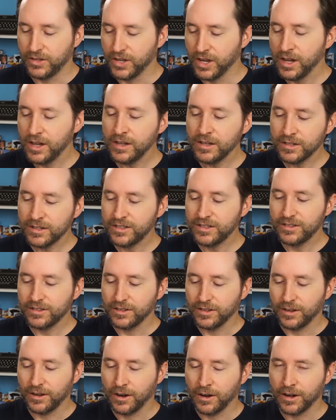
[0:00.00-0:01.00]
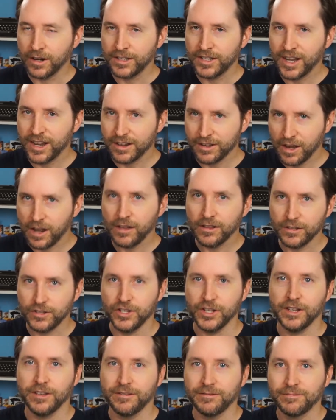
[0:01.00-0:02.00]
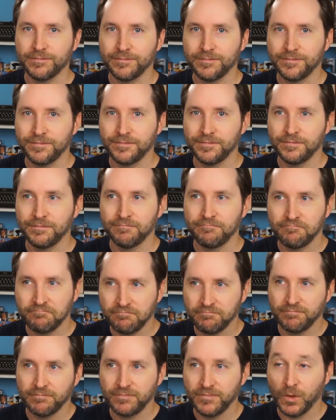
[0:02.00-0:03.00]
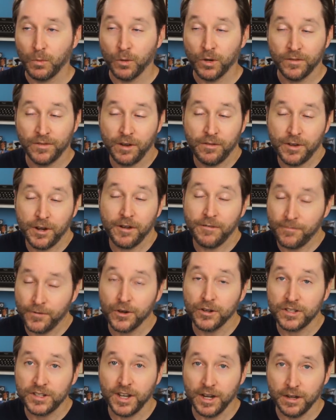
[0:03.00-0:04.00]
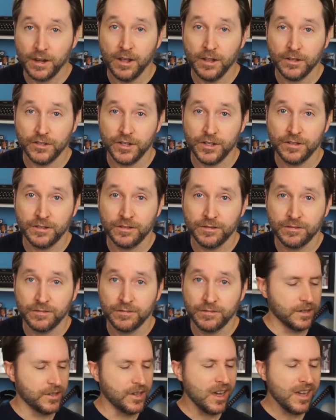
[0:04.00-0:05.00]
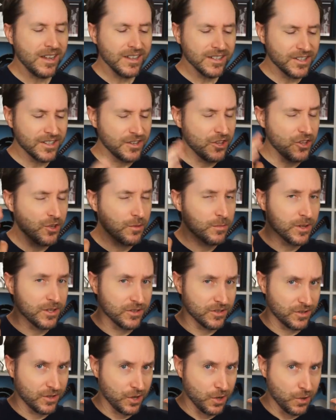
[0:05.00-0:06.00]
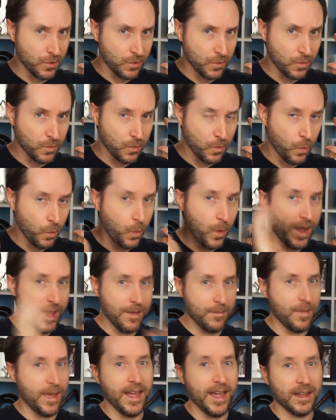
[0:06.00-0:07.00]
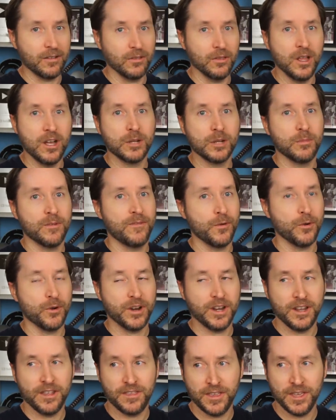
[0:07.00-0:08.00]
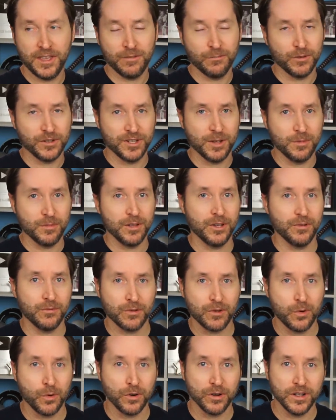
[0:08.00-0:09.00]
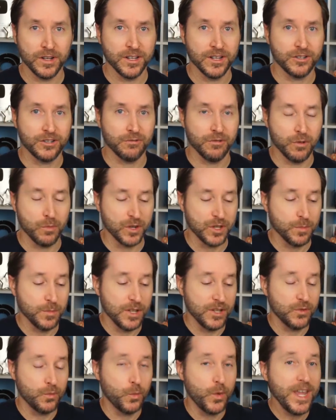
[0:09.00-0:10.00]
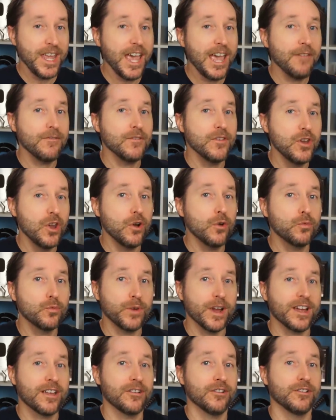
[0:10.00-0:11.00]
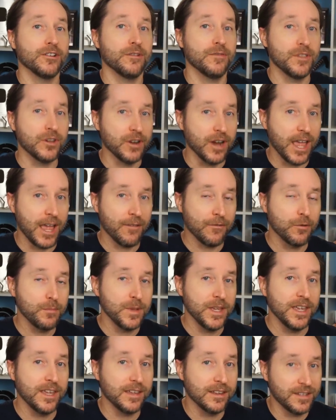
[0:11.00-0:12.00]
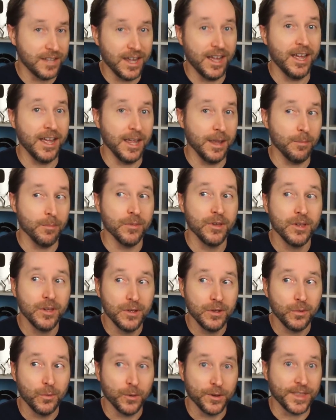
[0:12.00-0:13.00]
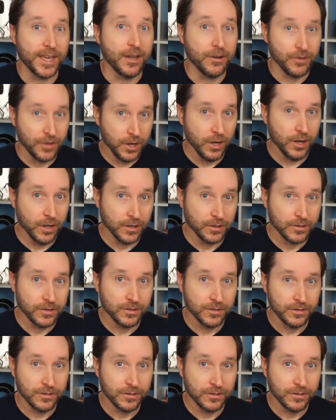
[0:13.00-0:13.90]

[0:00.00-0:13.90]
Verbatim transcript: Dogs are a technology, one of our very first technologies. Dogs and humans go way back, long before anything resembling recorded history, which means we have no record of there ever being a time without dogs.